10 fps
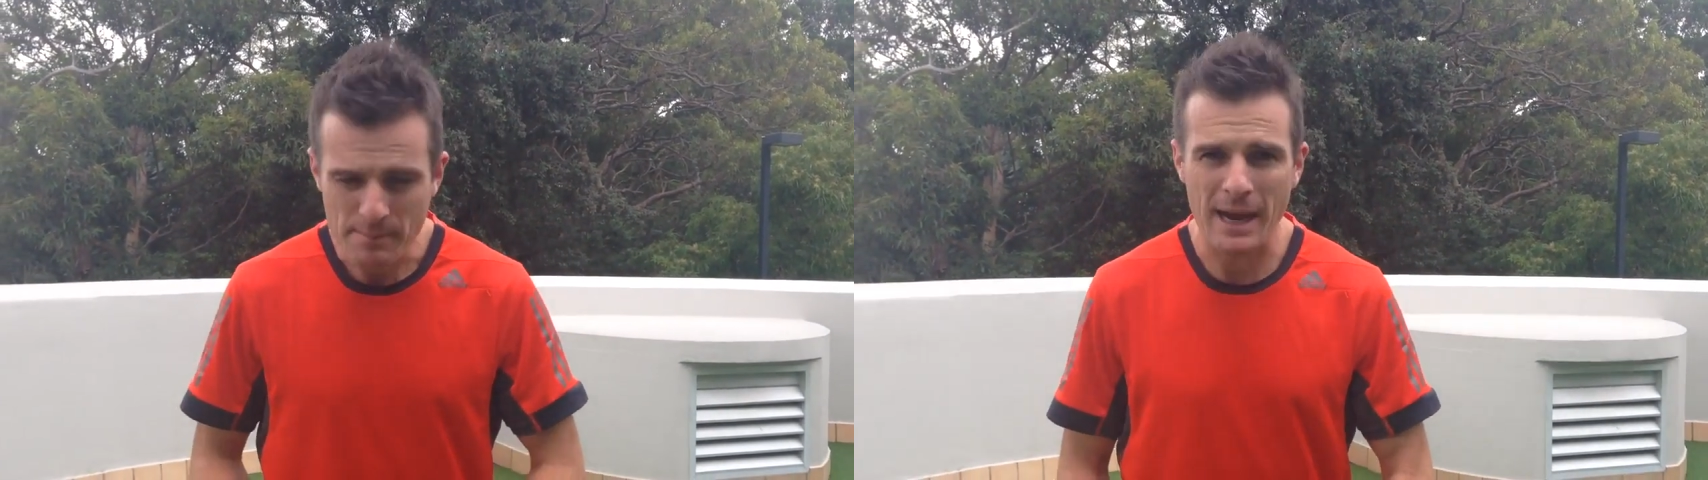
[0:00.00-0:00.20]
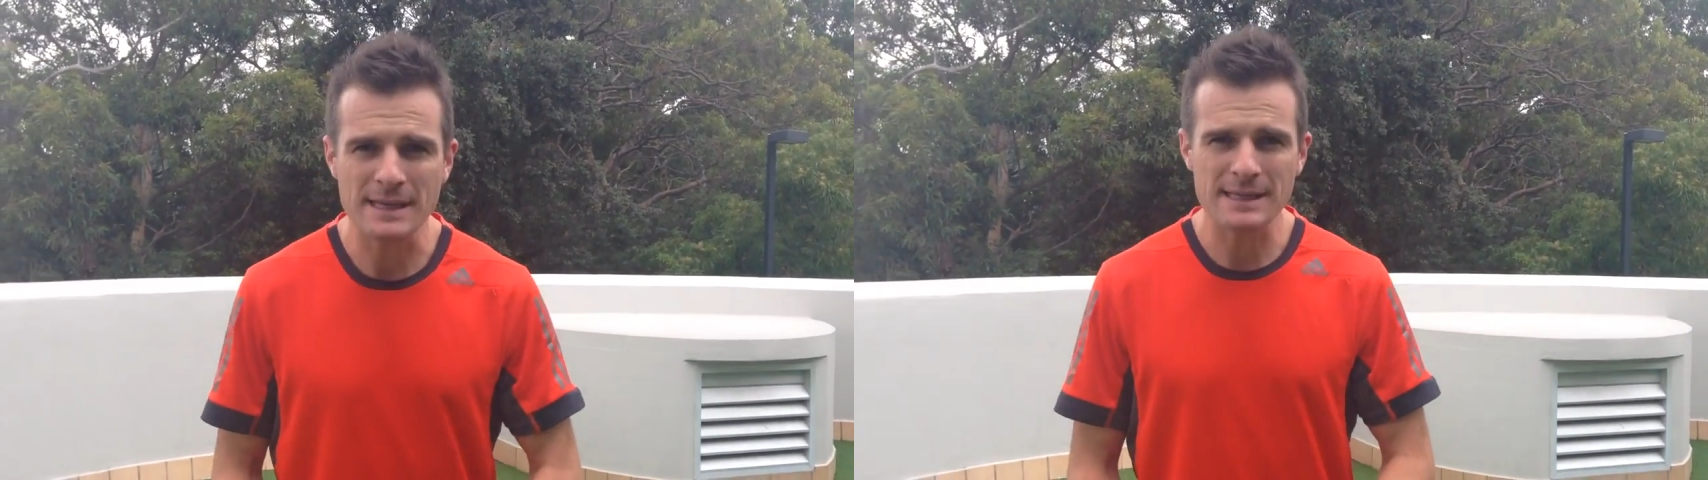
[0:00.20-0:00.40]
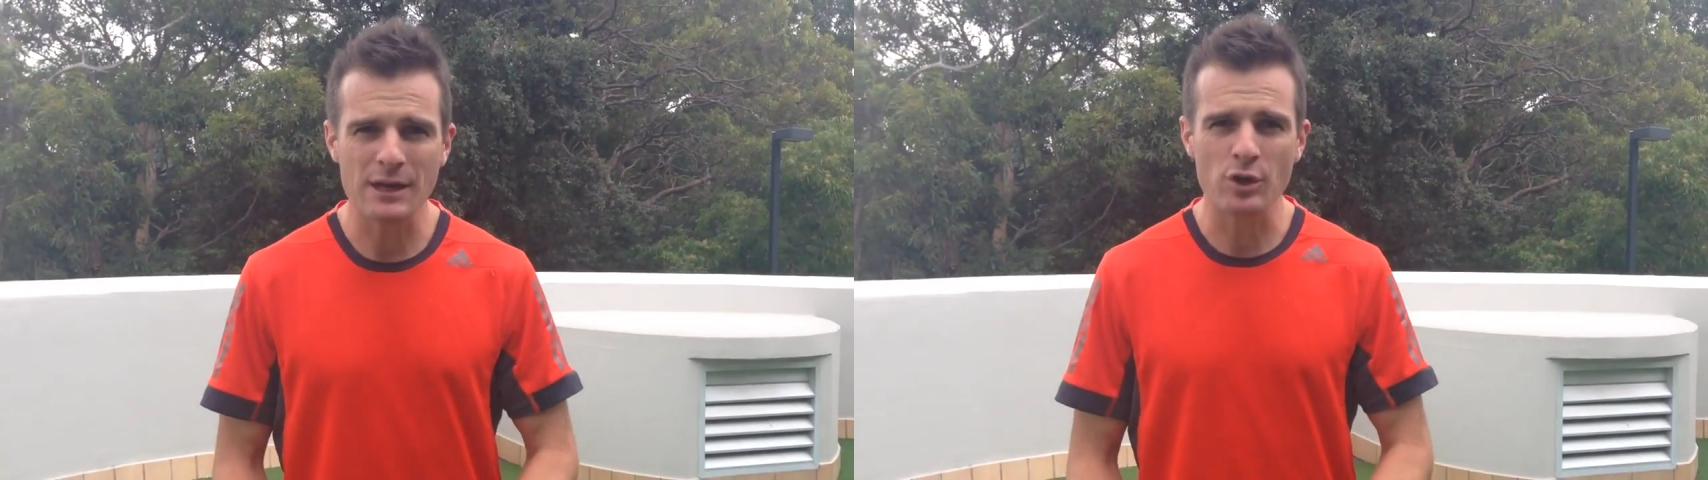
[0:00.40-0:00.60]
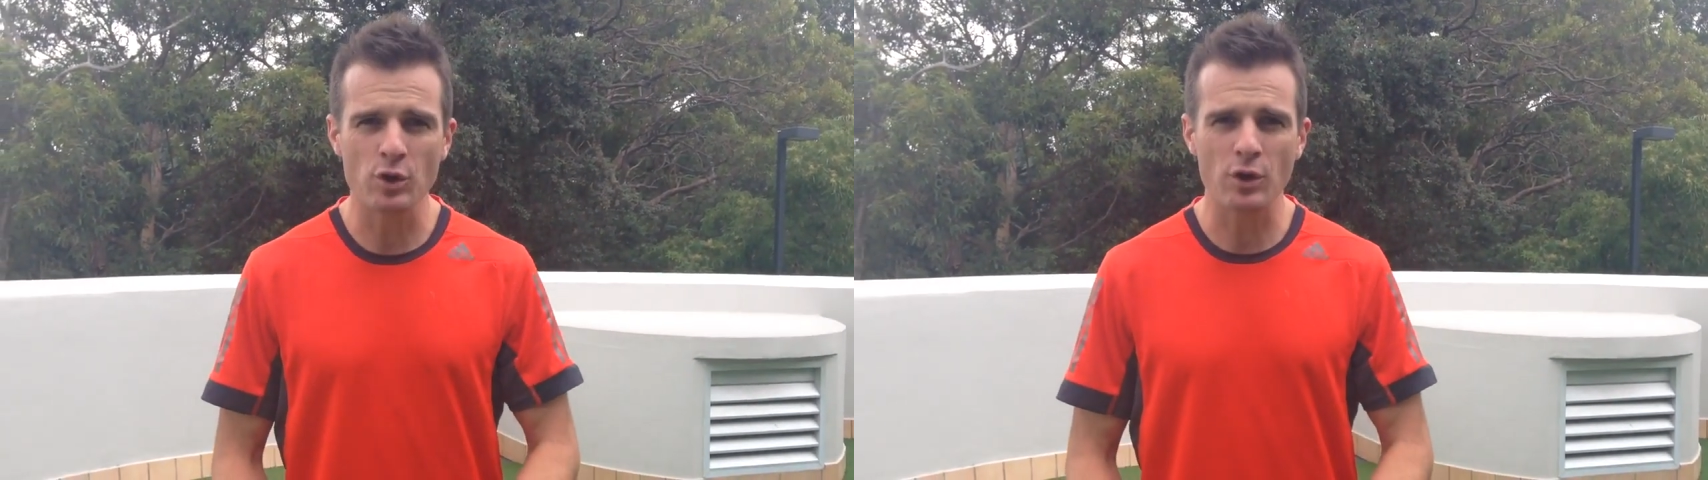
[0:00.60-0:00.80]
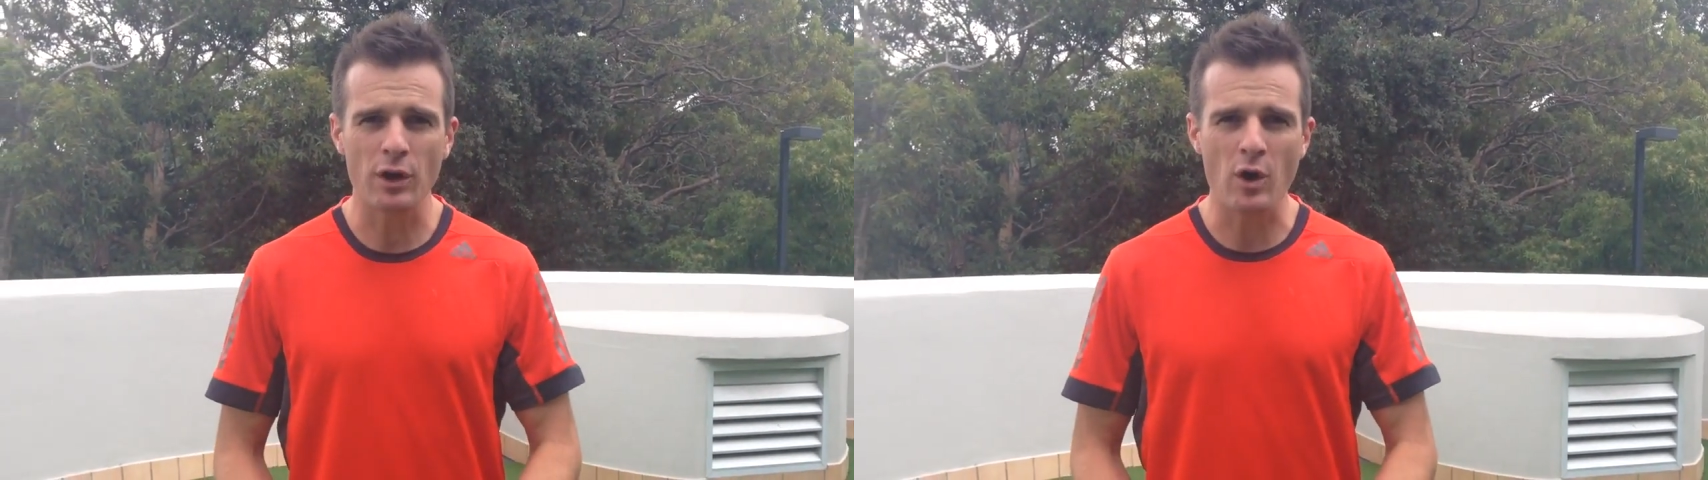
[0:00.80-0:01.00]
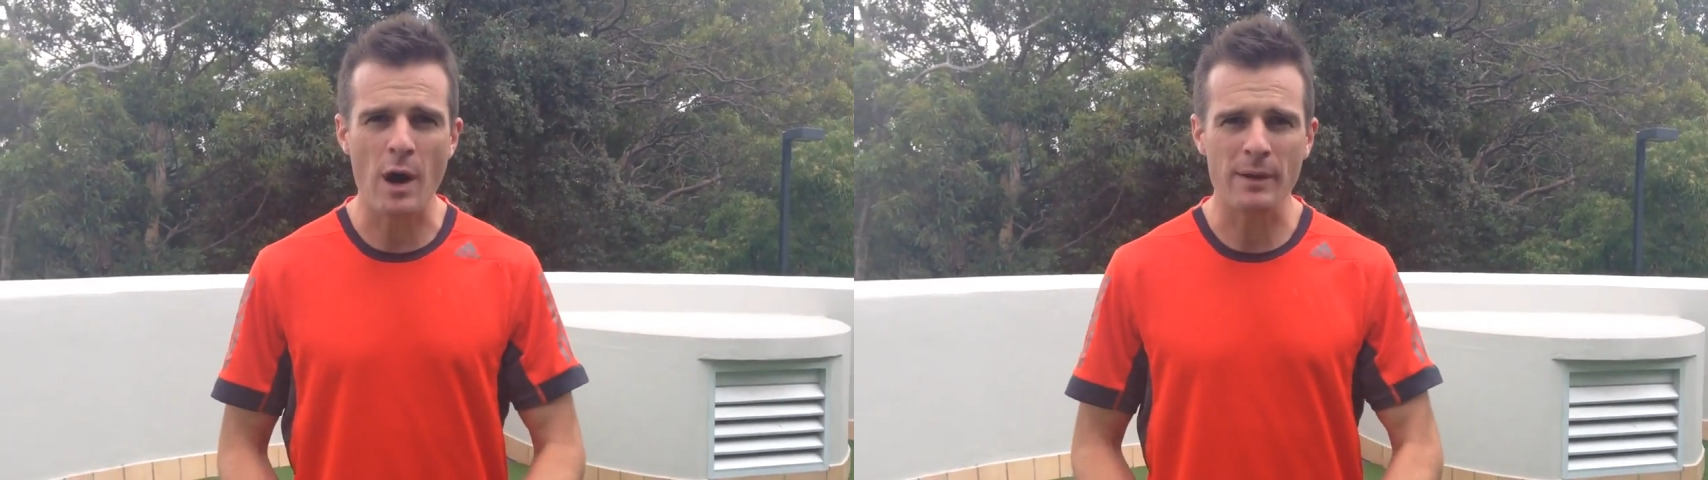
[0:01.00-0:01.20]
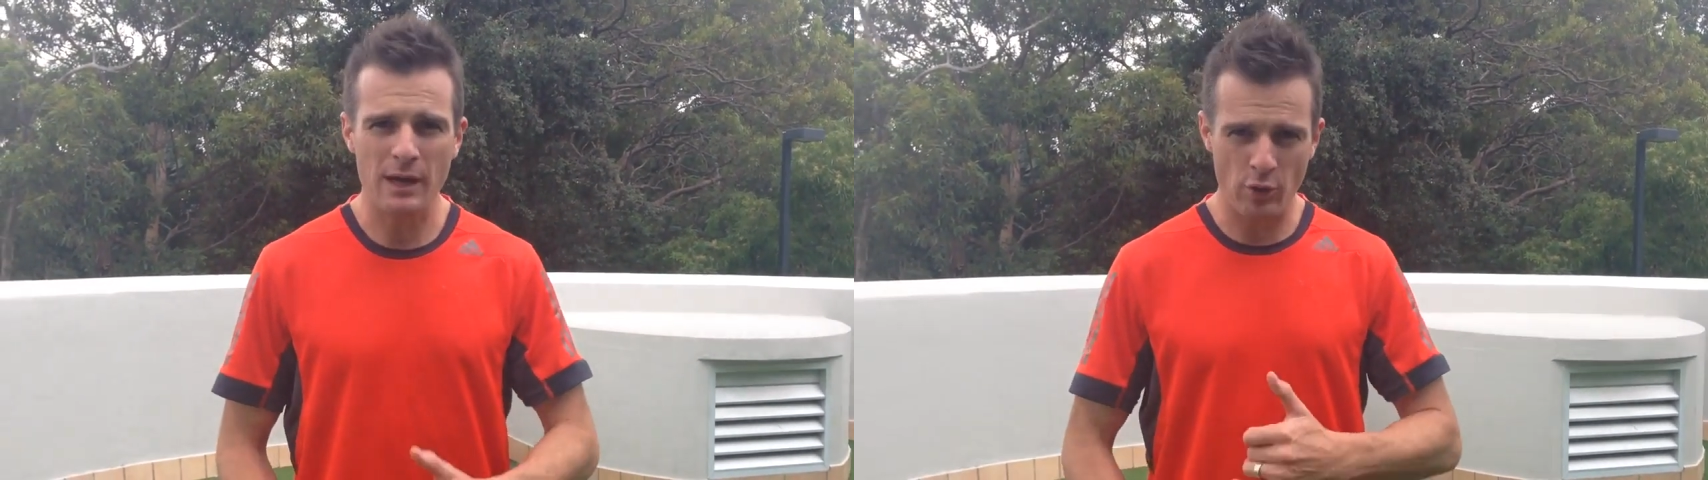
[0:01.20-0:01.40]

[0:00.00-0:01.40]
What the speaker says: maintain a good alignment